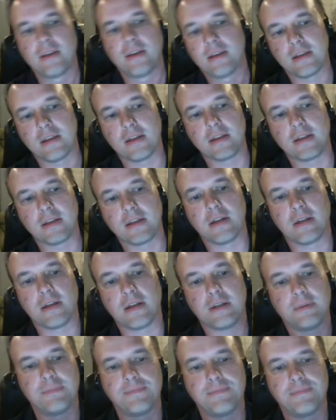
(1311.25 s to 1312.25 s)
in
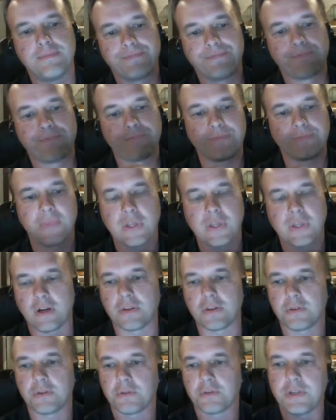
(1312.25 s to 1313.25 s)
all
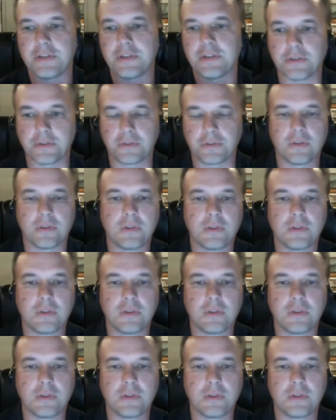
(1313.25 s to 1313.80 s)
those features.